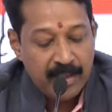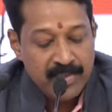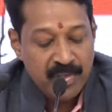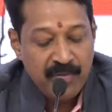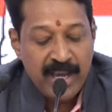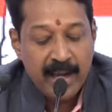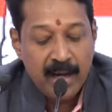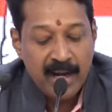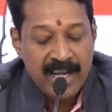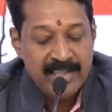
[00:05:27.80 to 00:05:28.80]
See, we are
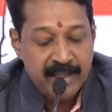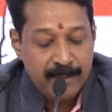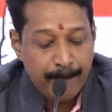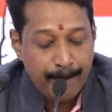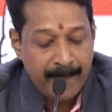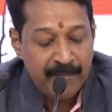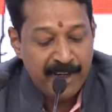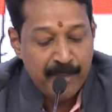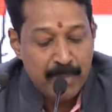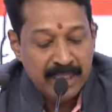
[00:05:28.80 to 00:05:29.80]
releasing,
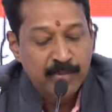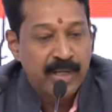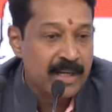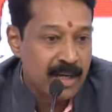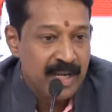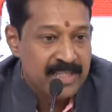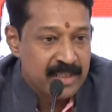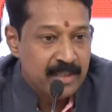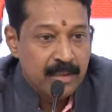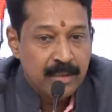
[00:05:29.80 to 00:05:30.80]
every month we are
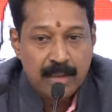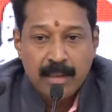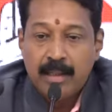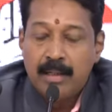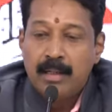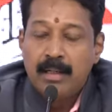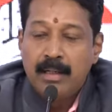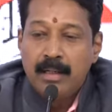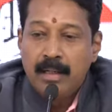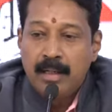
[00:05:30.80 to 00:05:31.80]
releasing
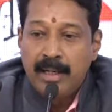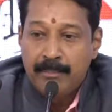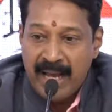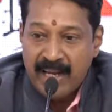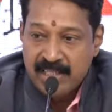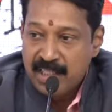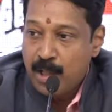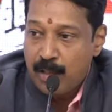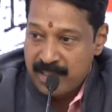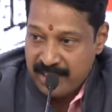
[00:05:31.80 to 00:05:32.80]
a magazine
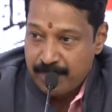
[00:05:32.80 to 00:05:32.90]
called as the